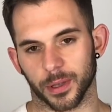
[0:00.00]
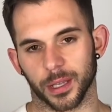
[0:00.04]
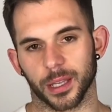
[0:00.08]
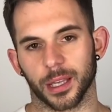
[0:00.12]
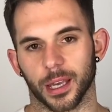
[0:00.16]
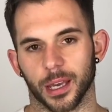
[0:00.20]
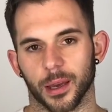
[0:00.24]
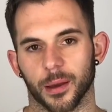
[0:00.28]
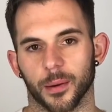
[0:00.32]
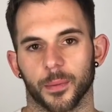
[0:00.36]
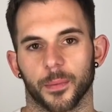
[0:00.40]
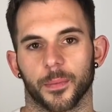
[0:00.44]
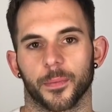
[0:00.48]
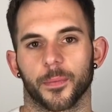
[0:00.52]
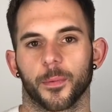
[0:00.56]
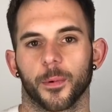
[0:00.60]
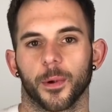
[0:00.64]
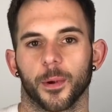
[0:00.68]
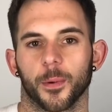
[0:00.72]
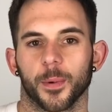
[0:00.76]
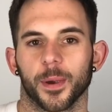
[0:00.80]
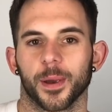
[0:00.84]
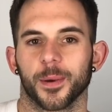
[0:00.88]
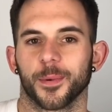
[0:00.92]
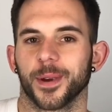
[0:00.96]
Yeah,
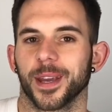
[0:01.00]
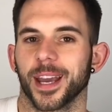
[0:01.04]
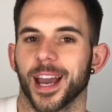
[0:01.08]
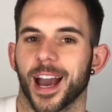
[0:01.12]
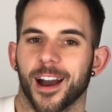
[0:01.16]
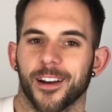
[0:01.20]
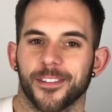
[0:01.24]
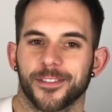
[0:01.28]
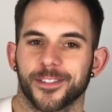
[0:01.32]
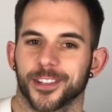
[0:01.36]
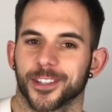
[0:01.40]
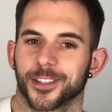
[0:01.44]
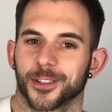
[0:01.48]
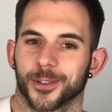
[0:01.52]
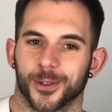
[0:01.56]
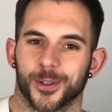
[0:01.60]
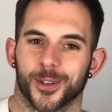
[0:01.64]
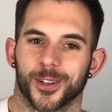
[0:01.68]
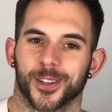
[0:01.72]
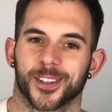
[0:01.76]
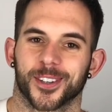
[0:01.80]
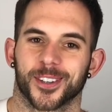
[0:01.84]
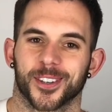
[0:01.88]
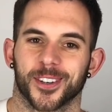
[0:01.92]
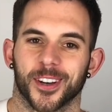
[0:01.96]
we have to
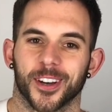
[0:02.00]
talk,